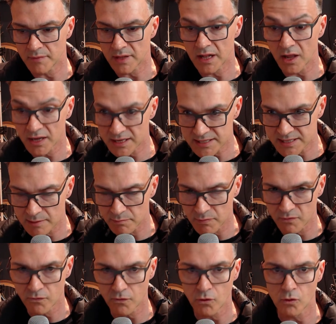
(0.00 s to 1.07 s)
like I said
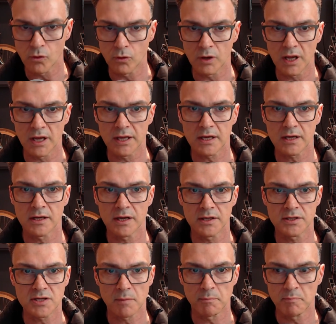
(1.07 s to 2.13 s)
before, like
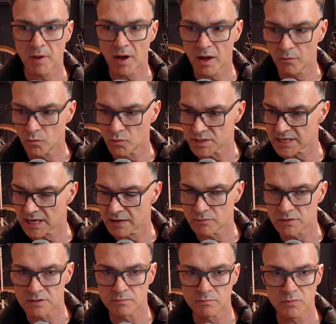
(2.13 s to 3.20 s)
Todd Barton was saying
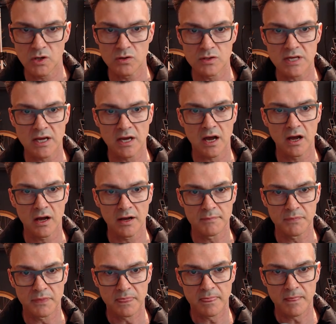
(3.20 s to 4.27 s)
with his music,
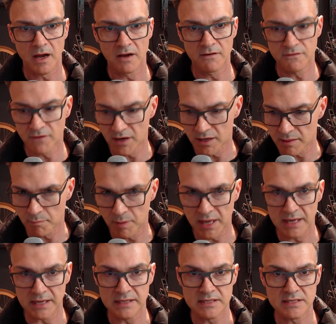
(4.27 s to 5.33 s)
I follow the
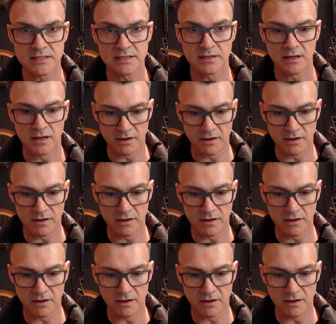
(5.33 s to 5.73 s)
paint,